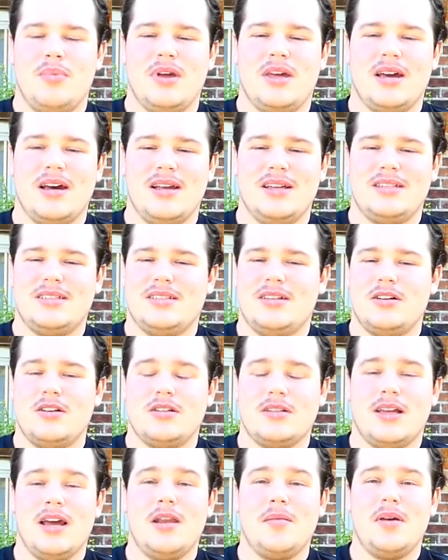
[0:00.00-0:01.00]
Because
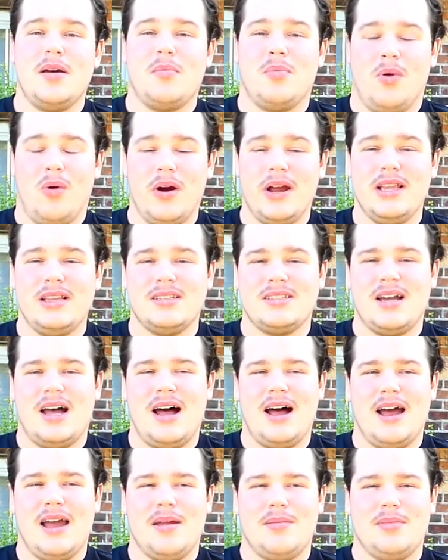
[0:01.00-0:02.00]
there's going to be a point in
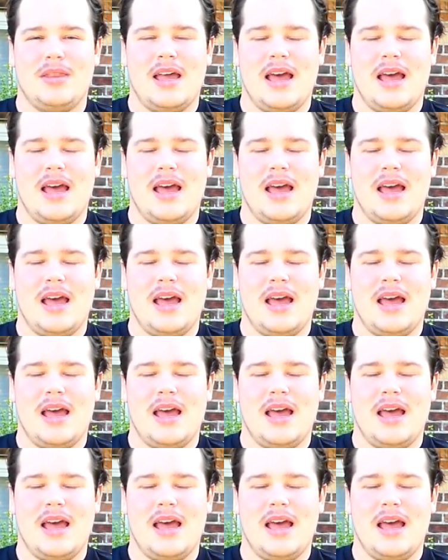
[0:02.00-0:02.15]
time